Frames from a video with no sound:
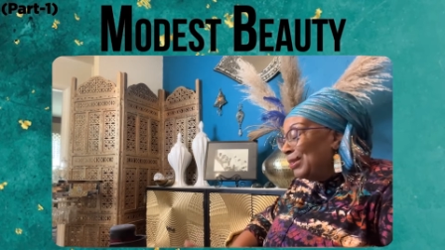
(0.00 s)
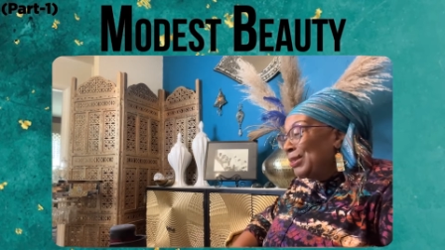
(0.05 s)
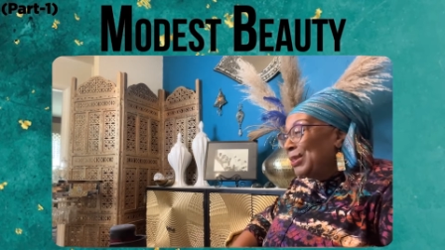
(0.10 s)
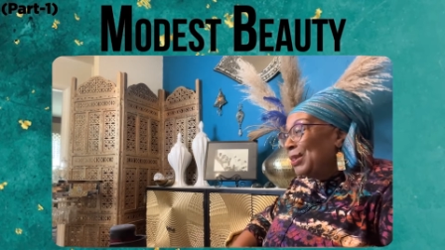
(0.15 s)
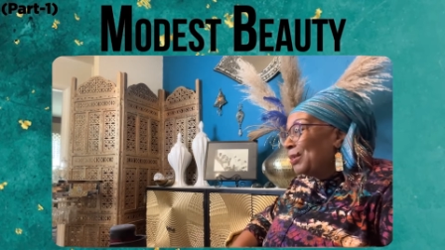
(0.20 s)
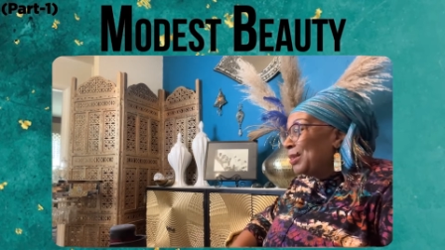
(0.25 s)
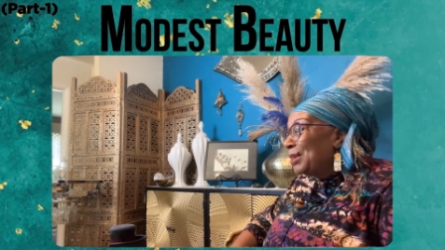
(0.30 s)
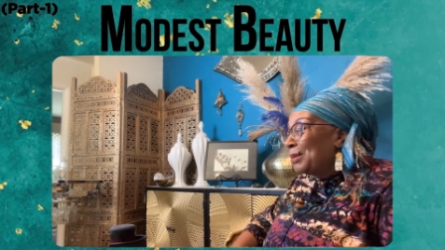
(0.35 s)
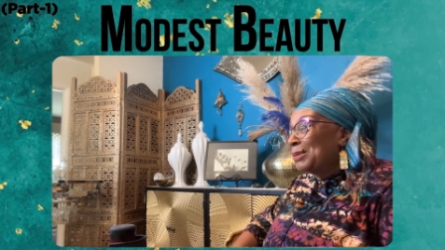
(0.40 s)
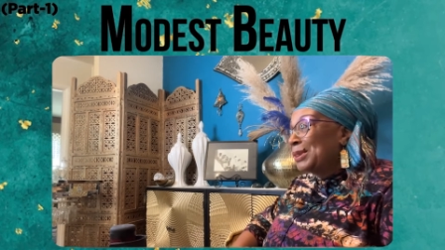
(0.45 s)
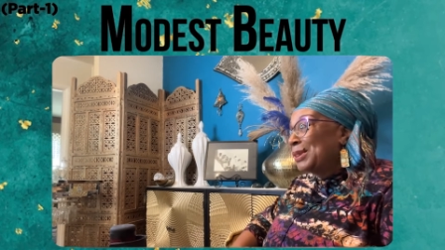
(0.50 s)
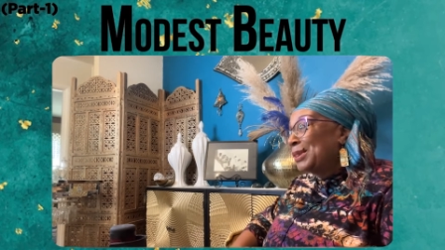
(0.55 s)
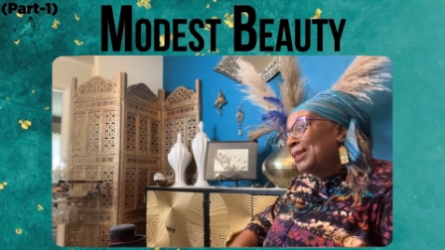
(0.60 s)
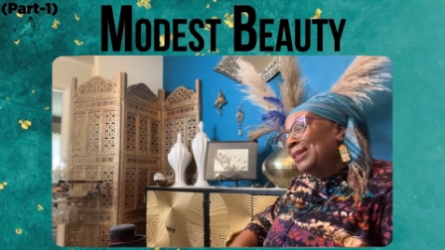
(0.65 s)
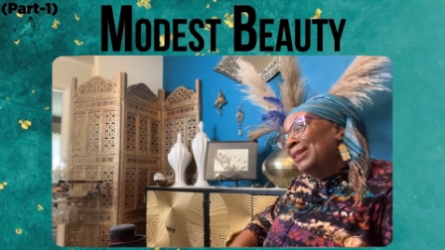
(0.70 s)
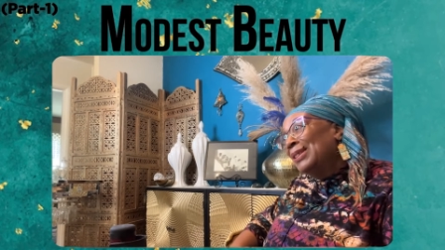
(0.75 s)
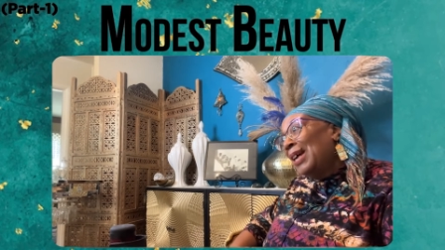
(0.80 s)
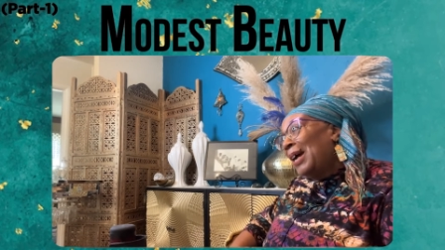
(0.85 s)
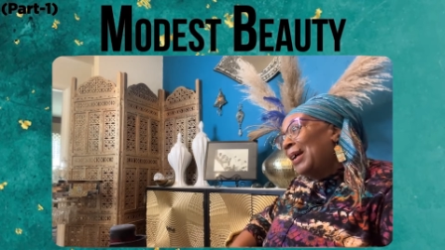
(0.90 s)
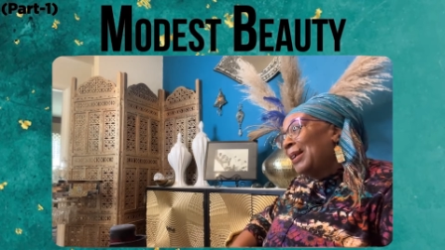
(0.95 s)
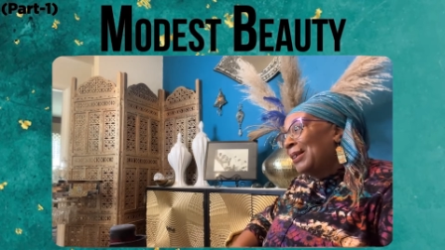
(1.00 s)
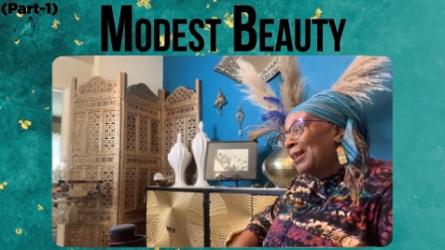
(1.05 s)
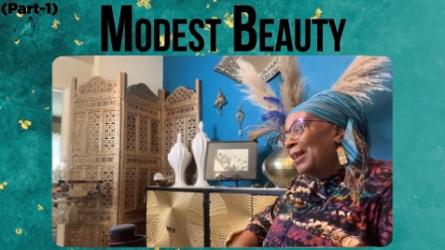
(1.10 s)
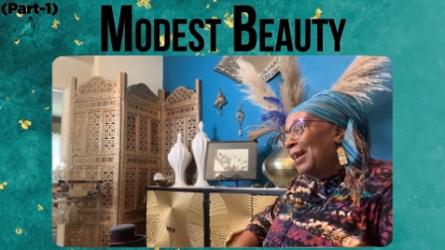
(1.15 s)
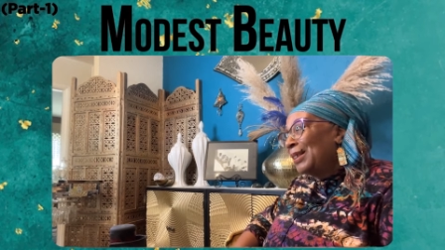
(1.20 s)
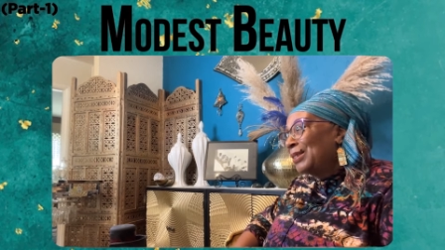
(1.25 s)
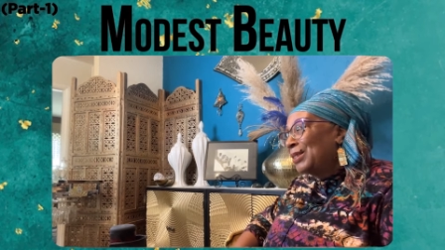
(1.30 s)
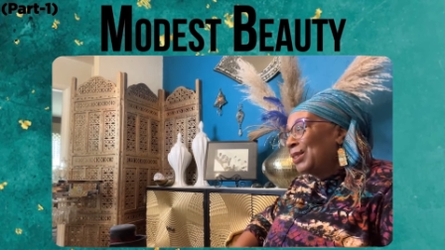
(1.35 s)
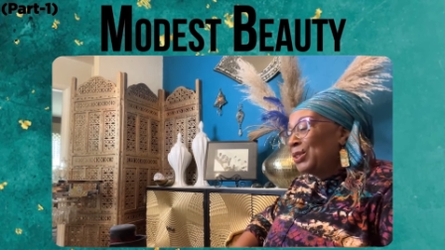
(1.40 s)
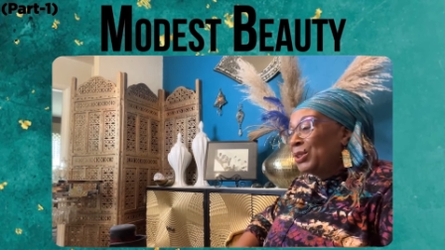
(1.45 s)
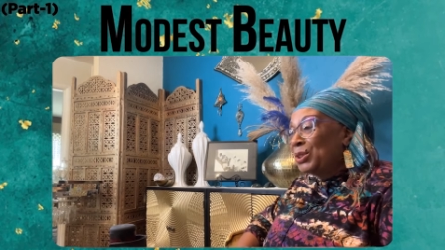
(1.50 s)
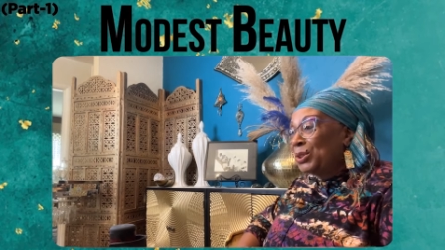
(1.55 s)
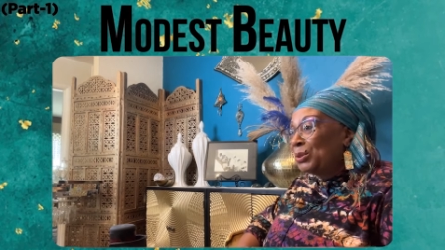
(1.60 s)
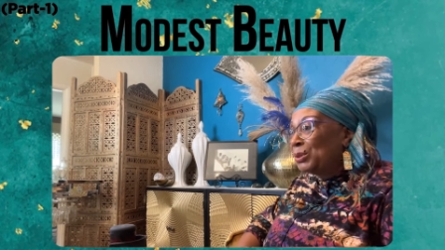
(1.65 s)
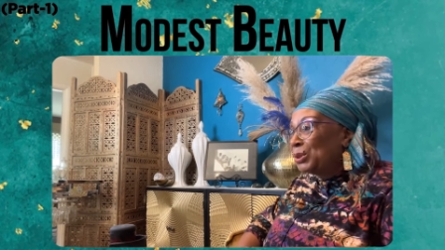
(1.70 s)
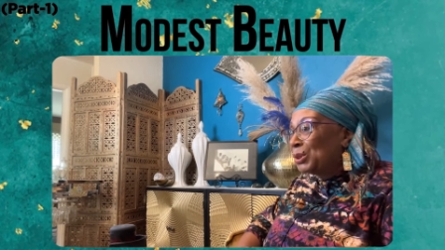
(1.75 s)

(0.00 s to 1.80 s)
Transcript: you know, there was not a lot to do.